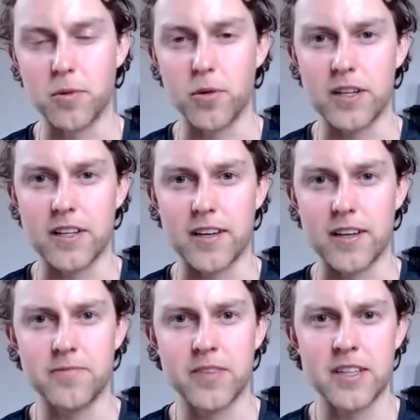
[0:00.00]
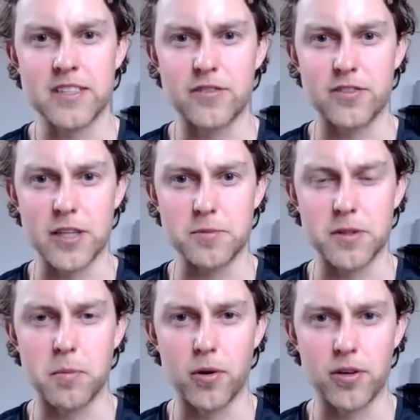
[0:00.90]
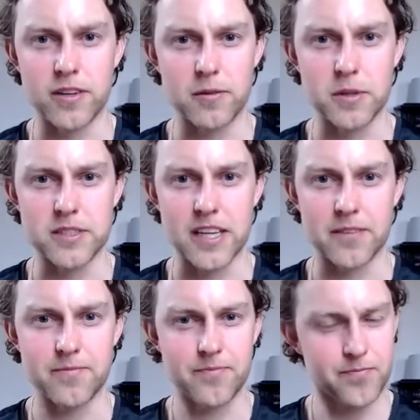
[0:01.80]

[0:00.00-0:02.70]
are smoking the different types of bud, we'll say.